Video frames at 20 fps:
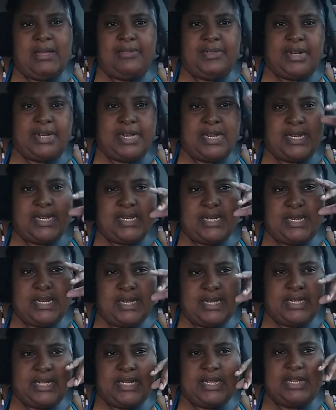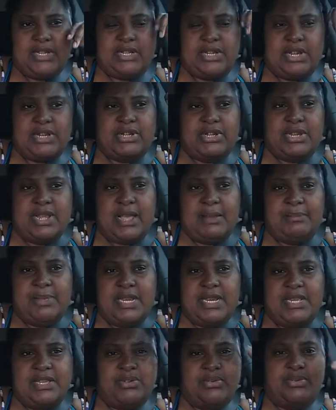have the gestation
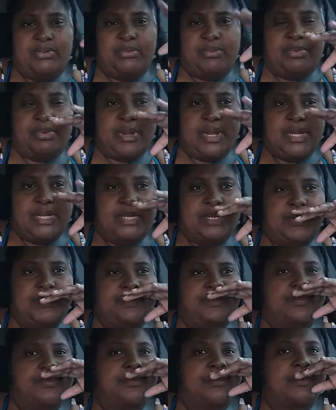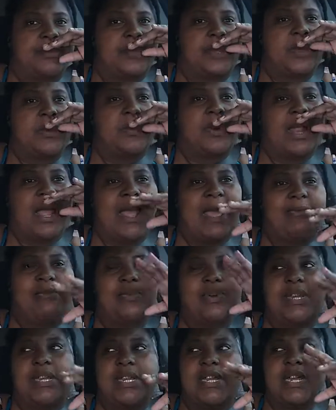diabetes through the pregnancy. Well, I
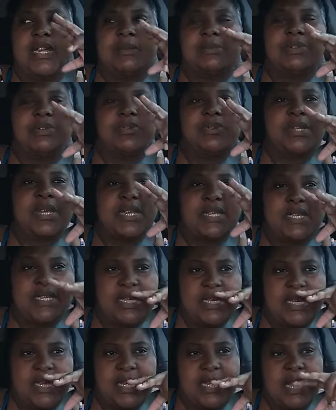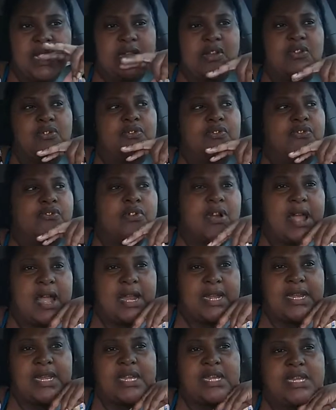haven't went and done them two tests again. I go
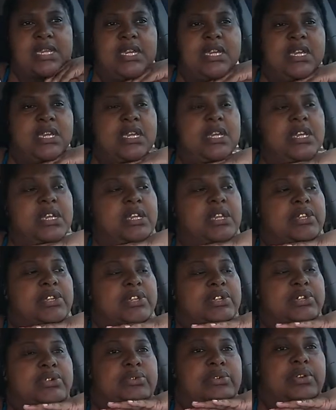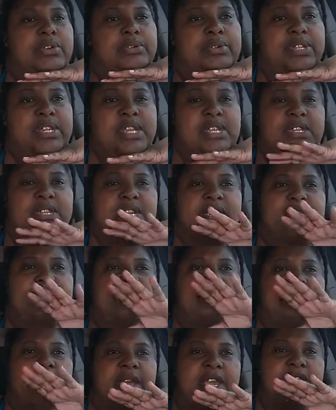Friday to do those tests just
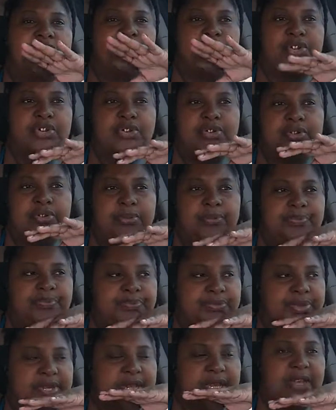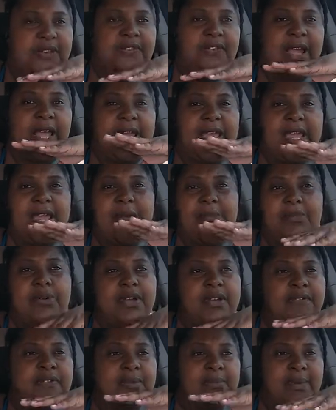to make sure if I am
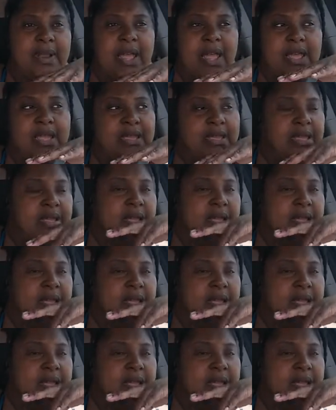or if I'm not.